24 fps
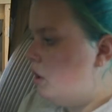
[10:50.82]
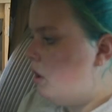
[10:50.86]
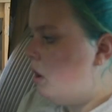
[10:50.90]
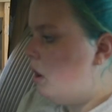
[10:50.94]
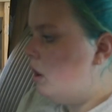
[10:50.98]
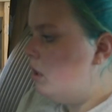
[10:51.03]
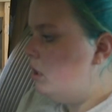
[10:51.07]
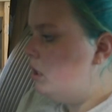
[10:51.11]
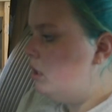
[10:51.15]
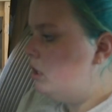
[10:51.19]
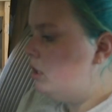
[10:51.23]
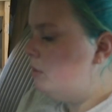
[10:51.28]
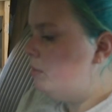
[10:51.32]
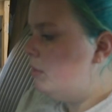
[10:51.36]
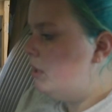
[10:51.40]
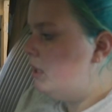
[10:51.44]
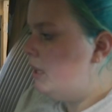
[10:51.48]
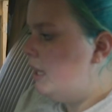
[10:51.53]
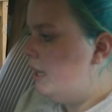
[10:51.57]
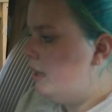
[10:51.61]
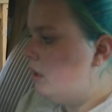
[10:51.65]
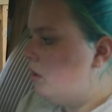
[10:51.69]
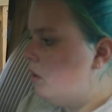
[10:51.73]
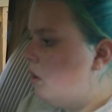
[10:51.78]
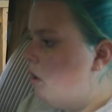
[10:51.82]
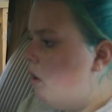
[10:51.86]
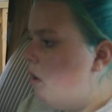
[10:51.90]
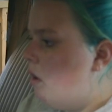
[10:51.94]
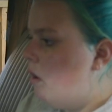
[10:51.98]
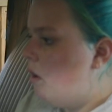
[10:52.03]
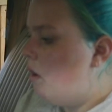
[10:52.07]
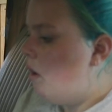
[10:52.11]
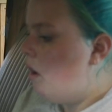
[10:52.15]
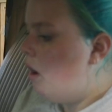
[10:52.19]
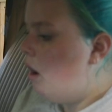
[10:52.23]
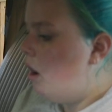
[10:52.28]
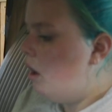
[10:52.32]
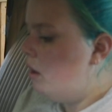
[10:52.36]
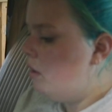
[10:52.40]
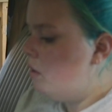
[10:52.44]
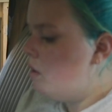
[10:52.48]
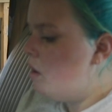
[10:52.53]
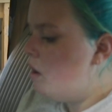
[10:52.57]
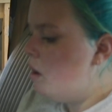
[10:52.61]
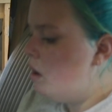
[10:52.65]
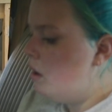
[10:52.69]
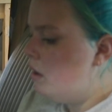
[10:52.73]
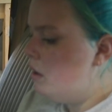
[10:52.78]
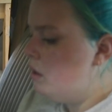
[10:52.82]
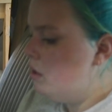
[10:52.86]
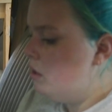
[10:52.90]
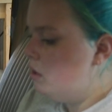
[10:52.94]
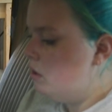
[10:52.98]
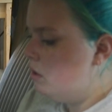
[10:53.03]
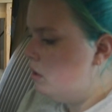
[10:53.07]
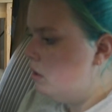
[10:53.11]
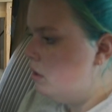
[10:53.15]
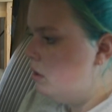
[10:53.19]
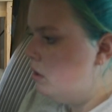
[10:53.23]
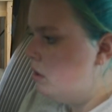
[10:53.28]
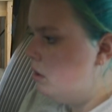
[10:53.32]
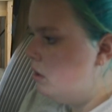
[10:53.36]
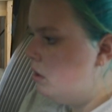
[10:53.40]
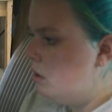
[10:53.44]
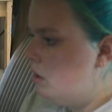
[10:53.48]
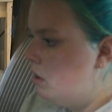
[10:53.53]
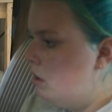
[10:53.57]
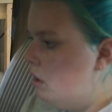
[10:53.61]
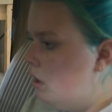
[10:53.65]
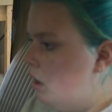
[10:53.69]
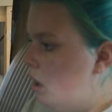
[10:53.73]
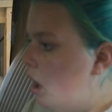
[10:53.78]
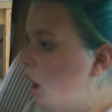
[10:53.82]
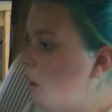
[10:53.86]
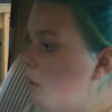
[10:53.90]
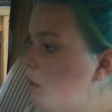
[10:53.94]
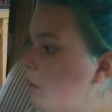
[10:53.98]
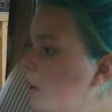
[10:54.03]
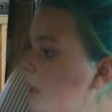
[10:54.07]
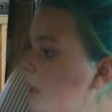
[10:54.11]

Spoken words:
car need to be like on? Oh